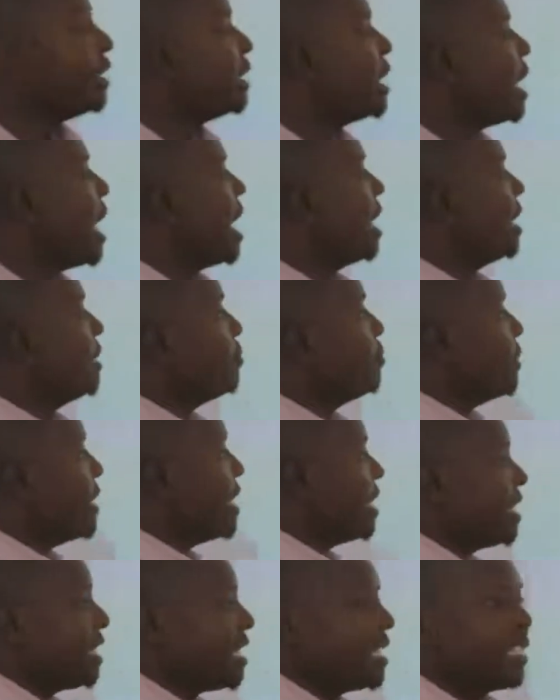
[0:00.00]
And
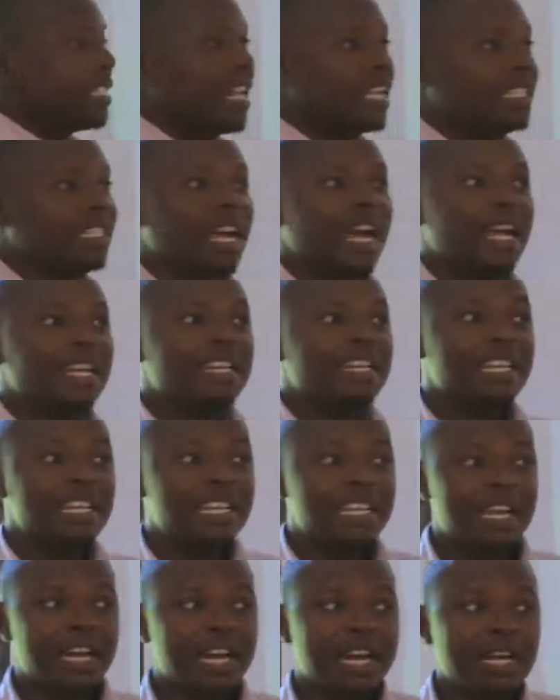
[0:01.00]
places that are
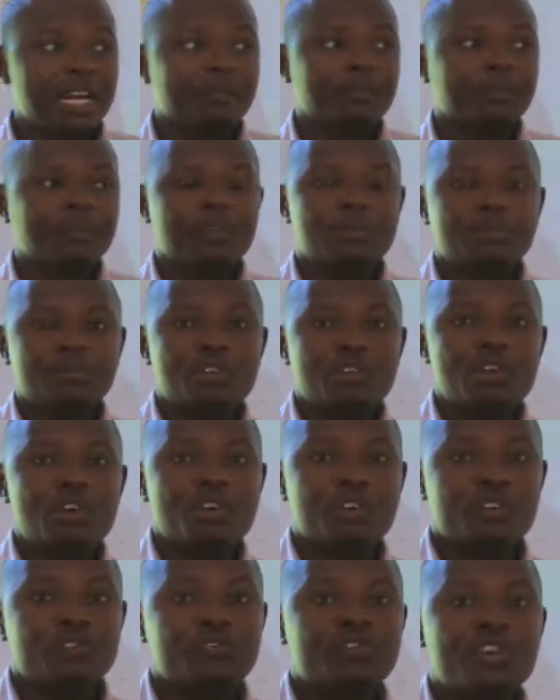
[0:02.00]
near
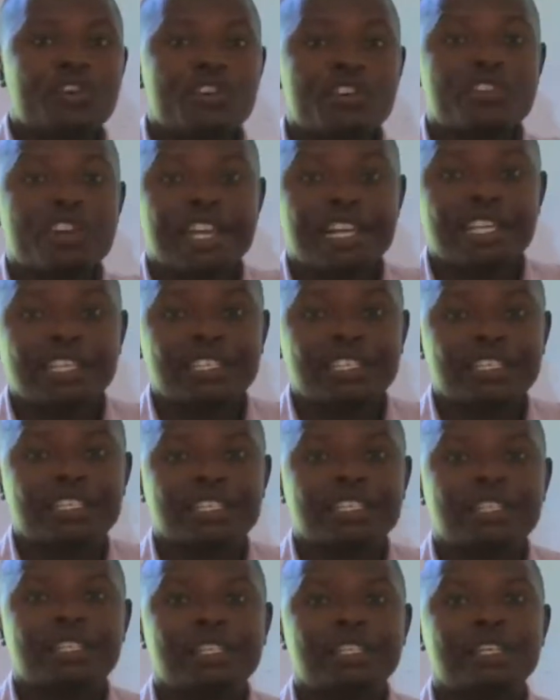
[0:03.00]
Udongo
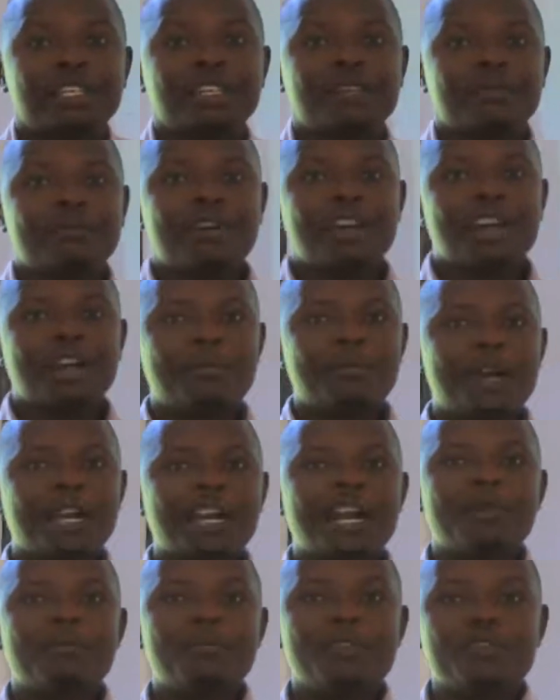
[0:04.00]
Forest,
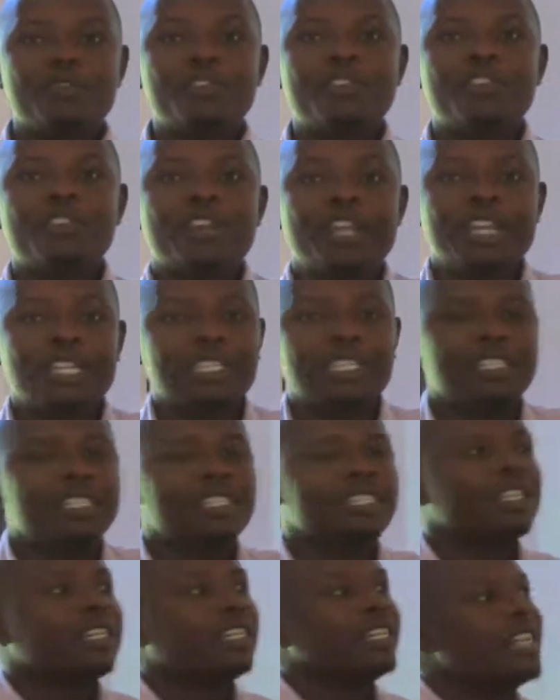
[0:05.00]
Maramagambo Forest,
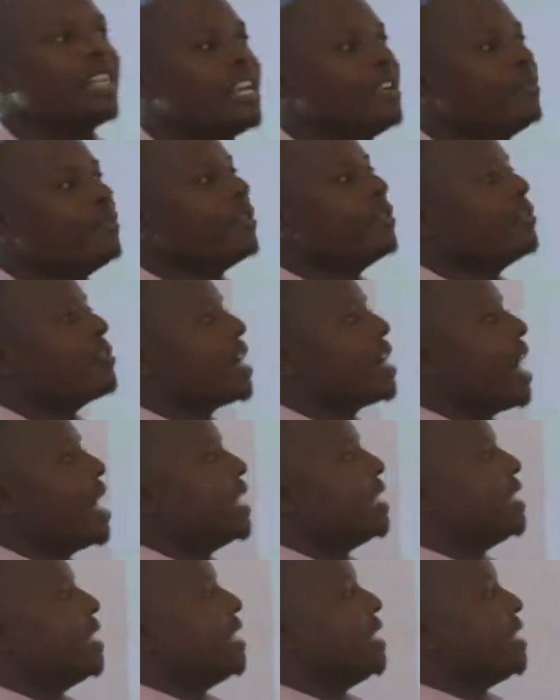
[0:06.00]
then we look
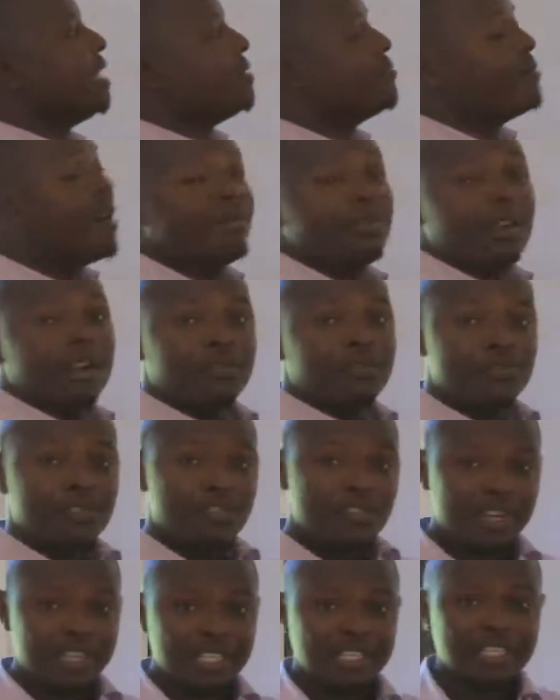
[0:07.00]
at Mabira
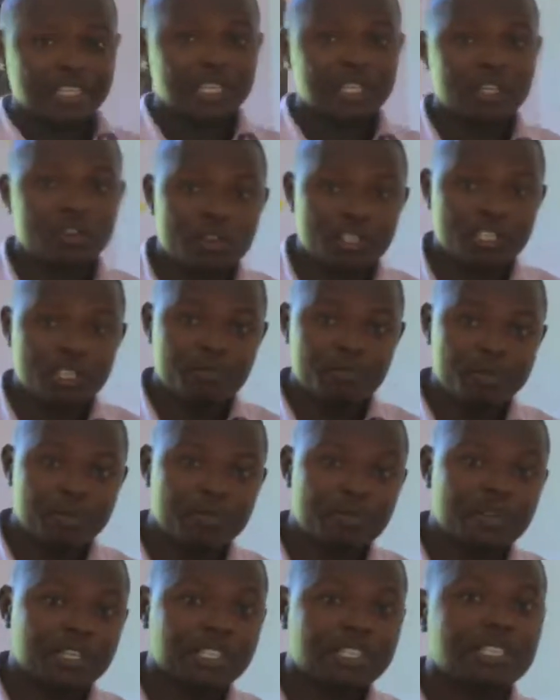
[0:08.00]
Forest, those
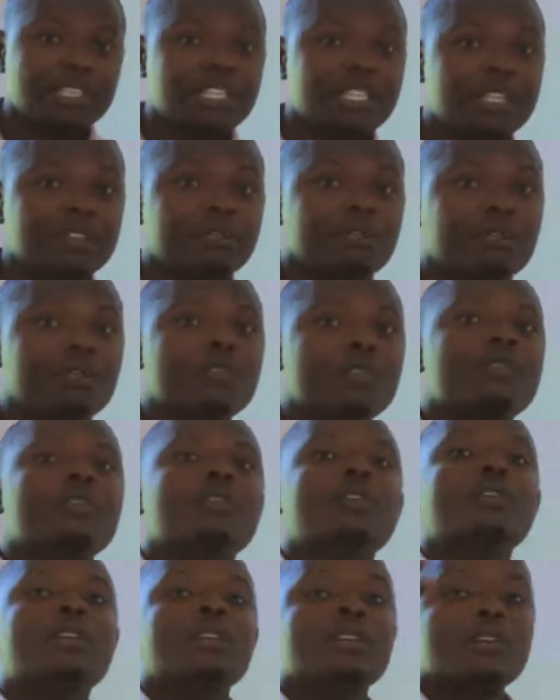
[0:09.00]
people receive
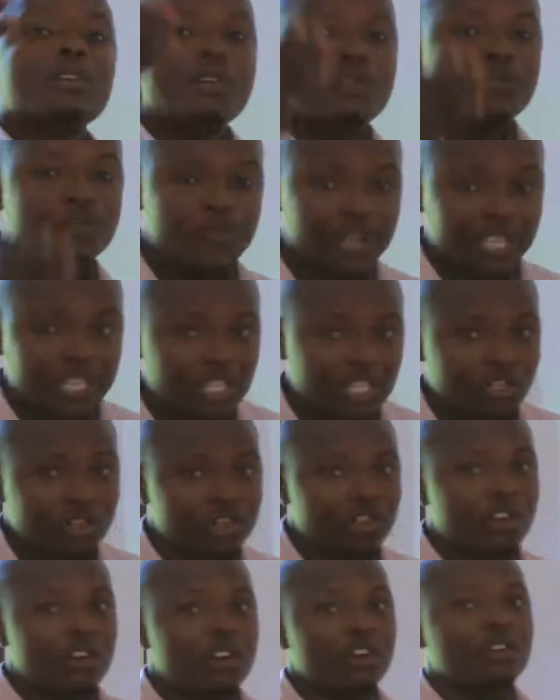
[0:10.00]

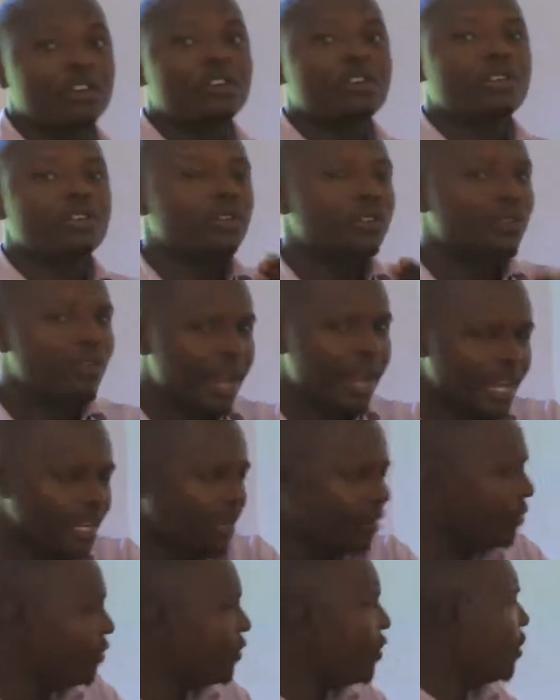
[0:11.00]
convectional
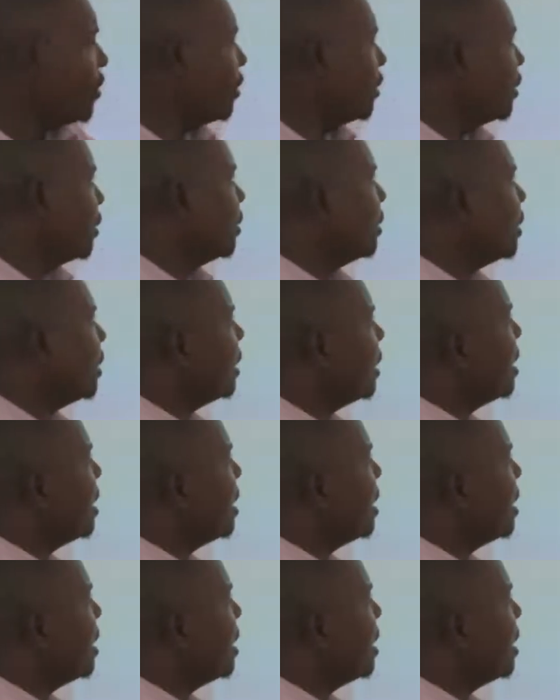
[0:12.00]
rainfall.